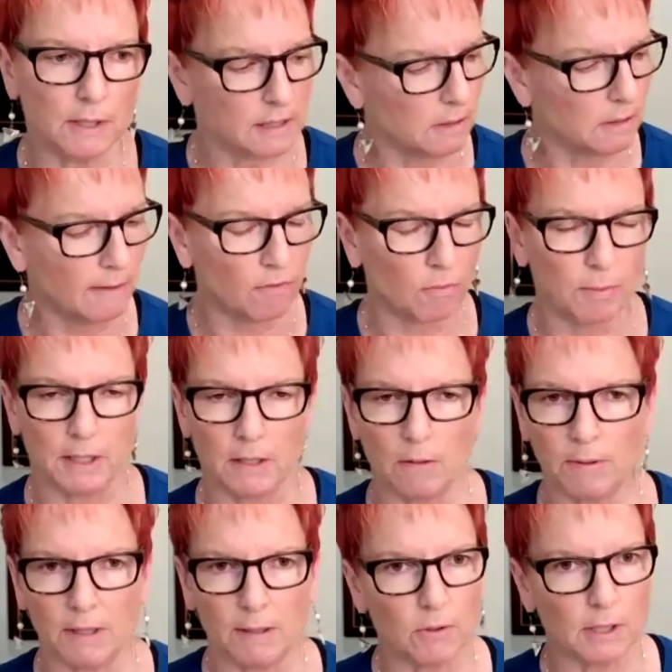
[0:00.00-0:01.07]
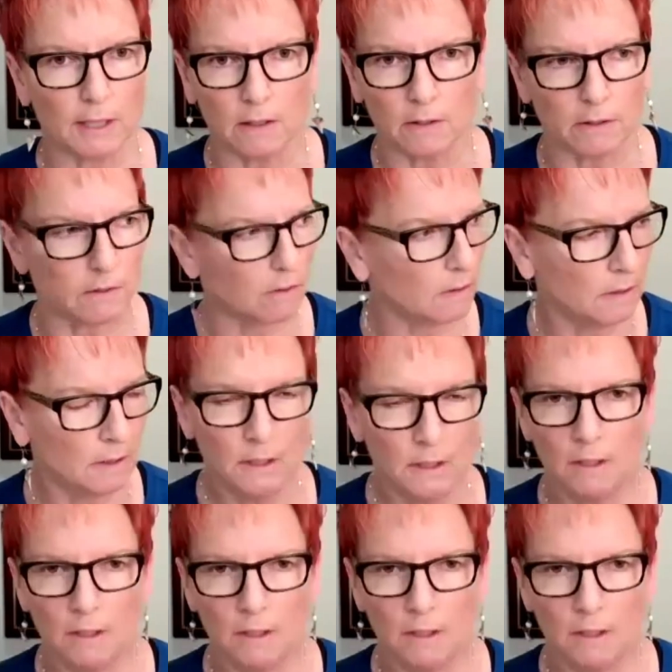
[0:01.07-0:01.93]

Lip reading: I still have a pen and paper calendar,